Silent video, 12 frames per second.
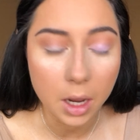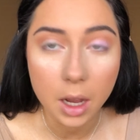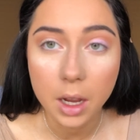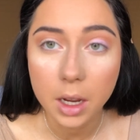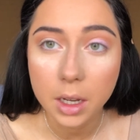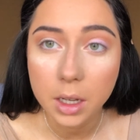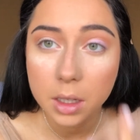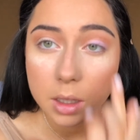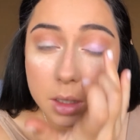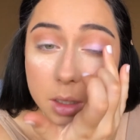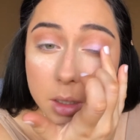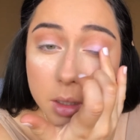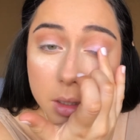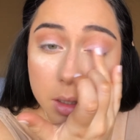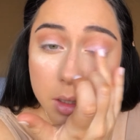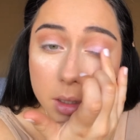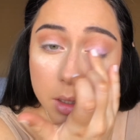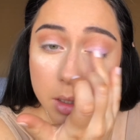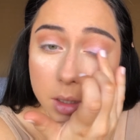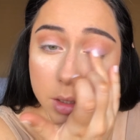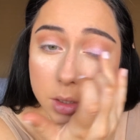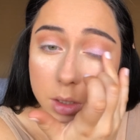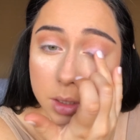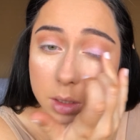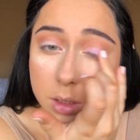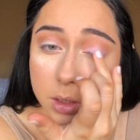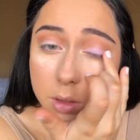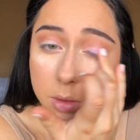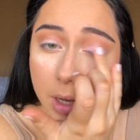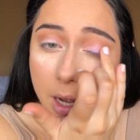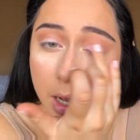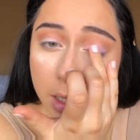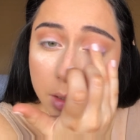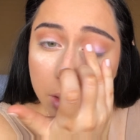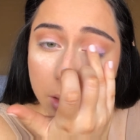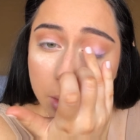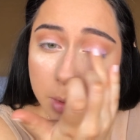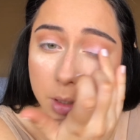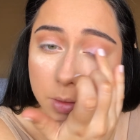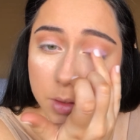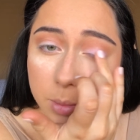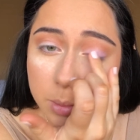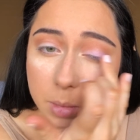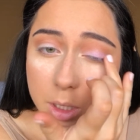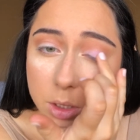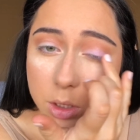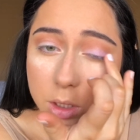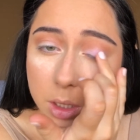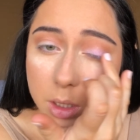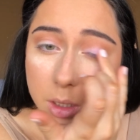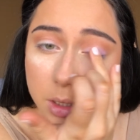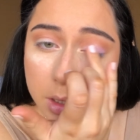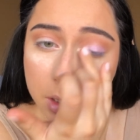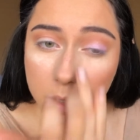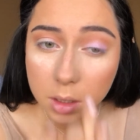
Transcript: eye just to add a little bit of dimension.